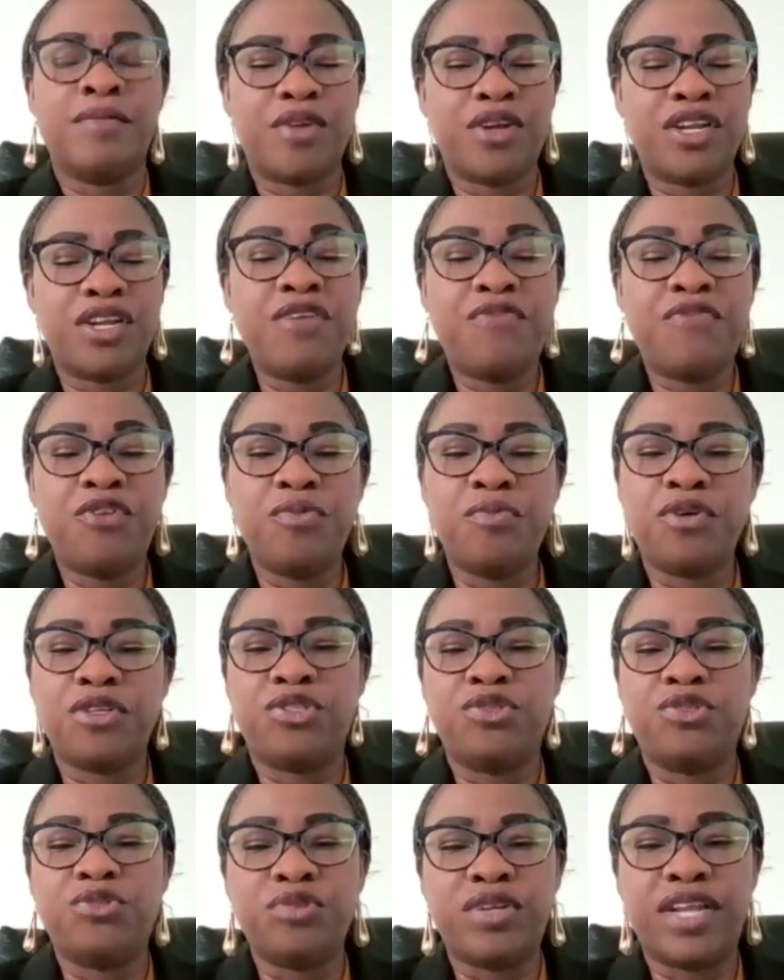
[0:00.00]
But if you
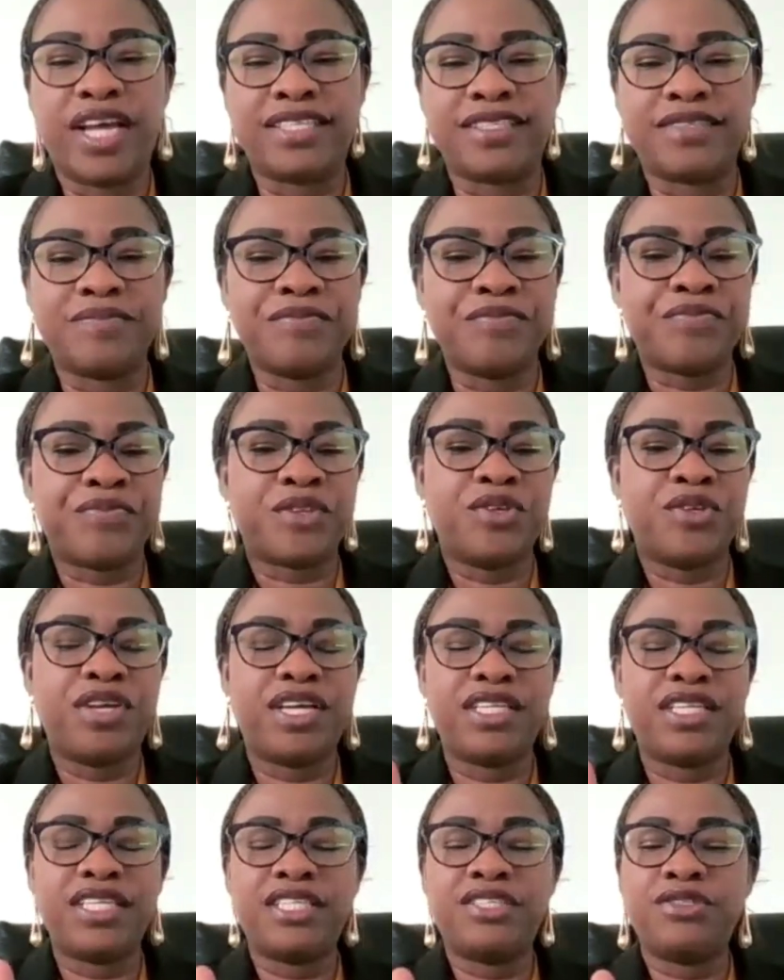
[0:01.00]
must do that,
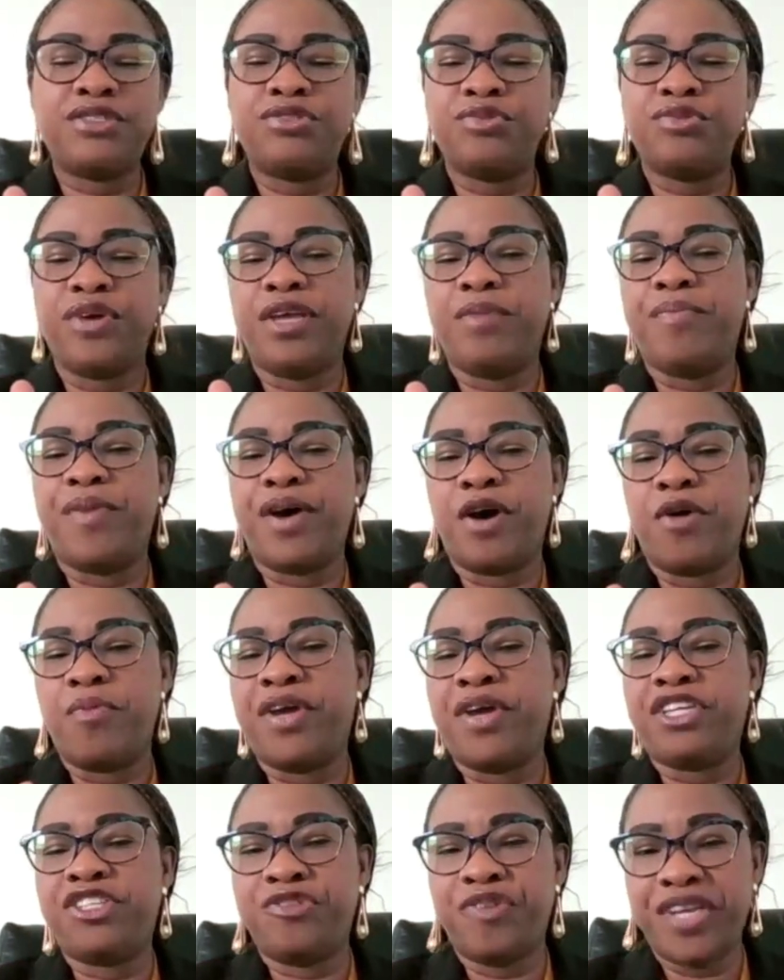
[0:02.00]
you can either do a
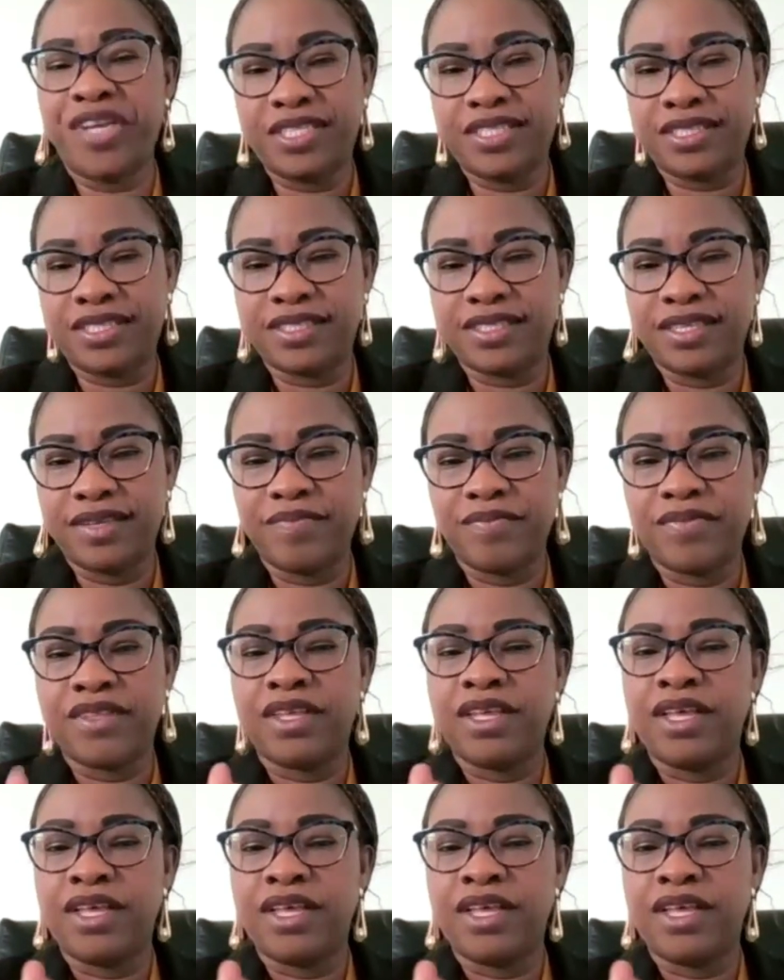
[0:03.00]
biometrics,